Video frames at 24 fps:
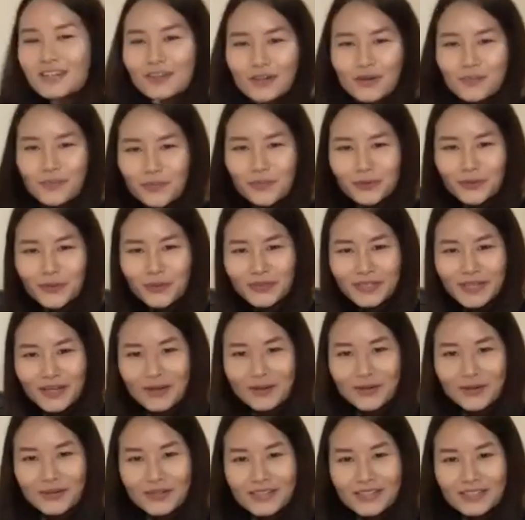of people don't
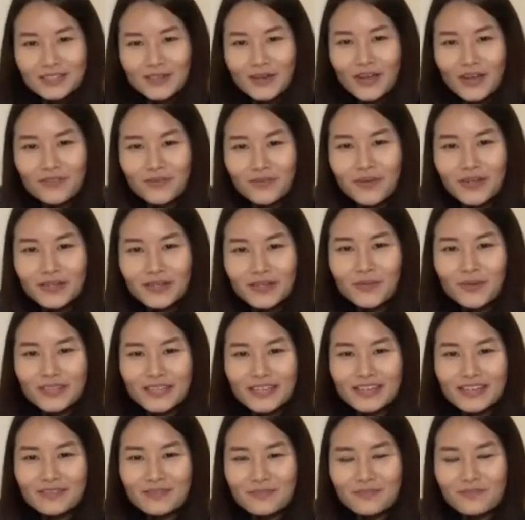know. So everybody, when
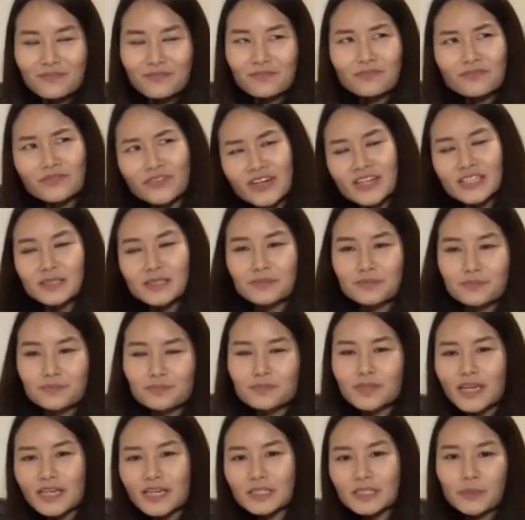they first
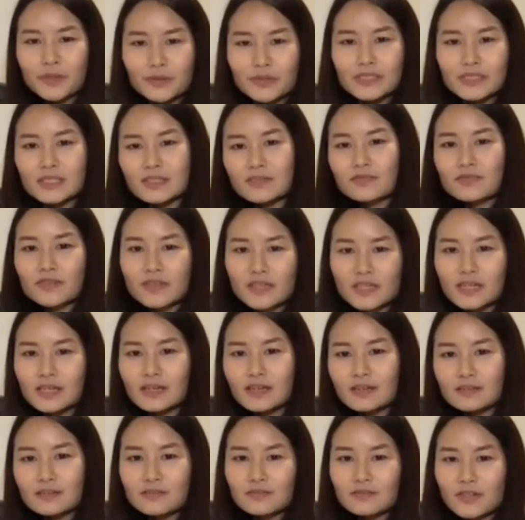experiencing
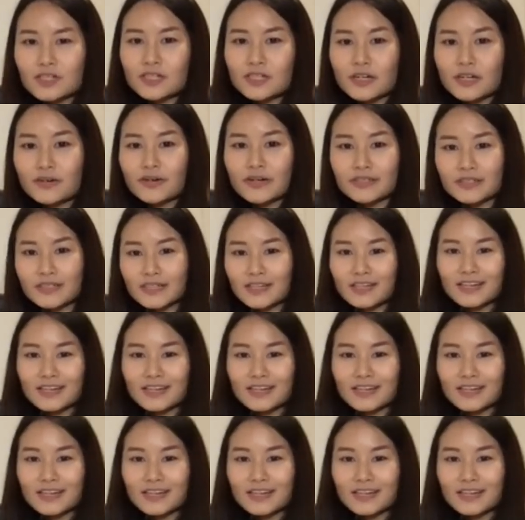vegan, vegetarian,